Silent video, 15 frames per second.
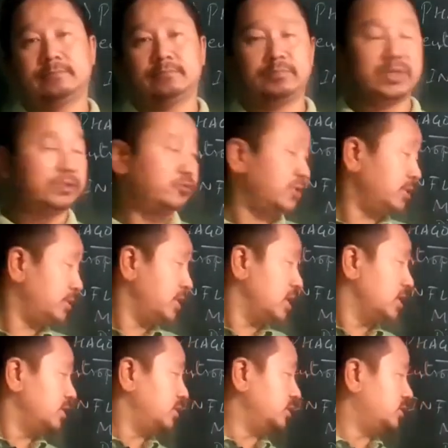between
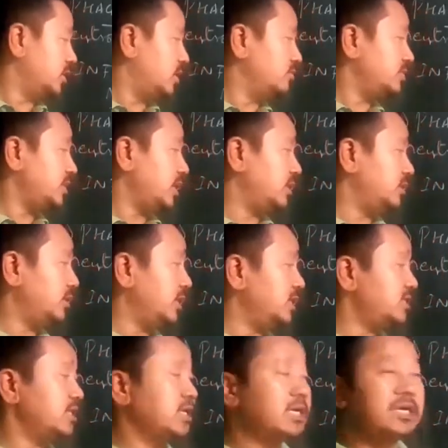the germs and
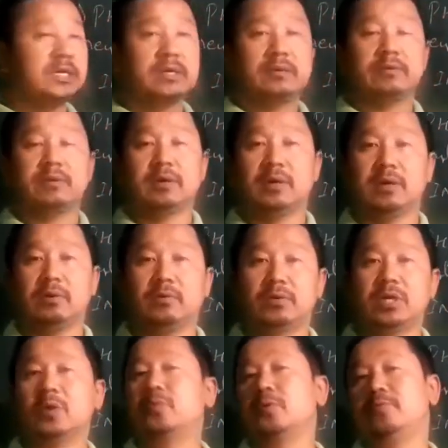these
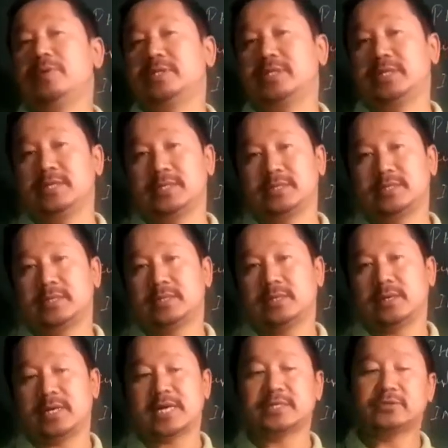WBCs.
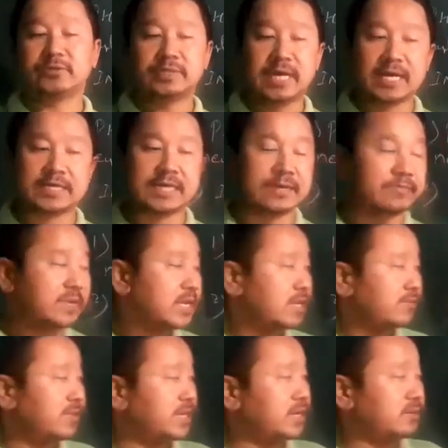Alright, so that time
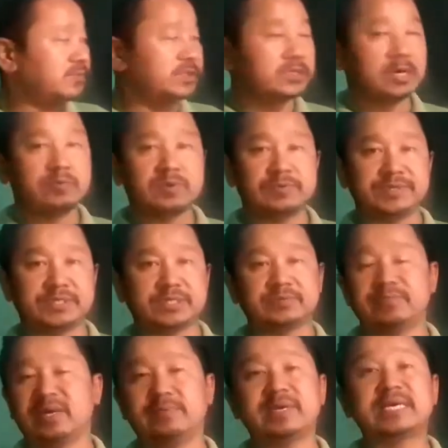many of the WBCs
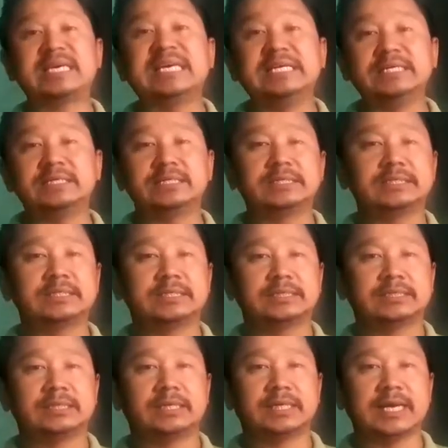may be killed,
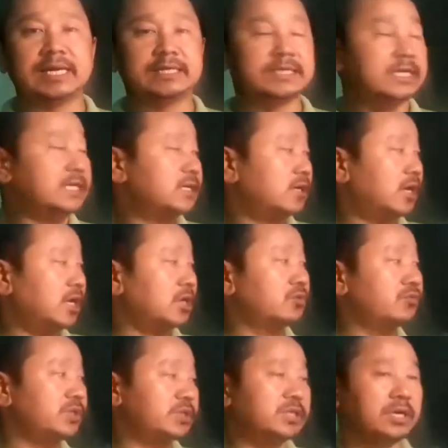alright, along
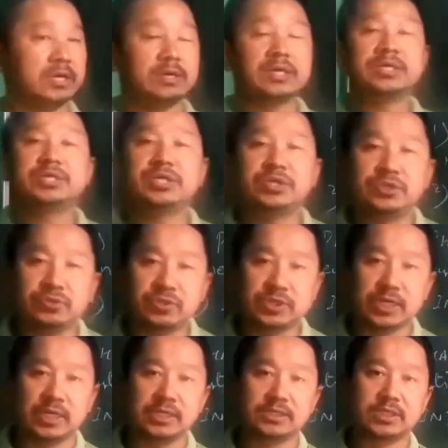with the tissue
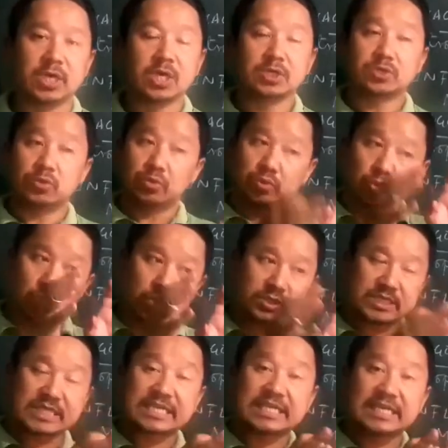cells. So on
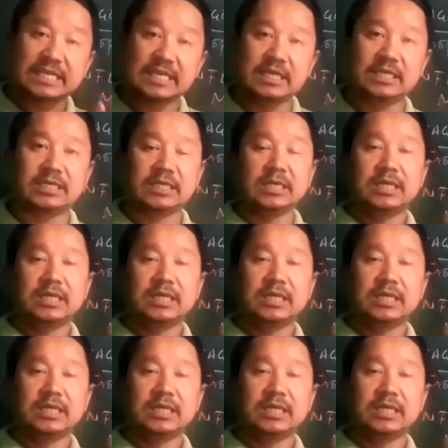those killed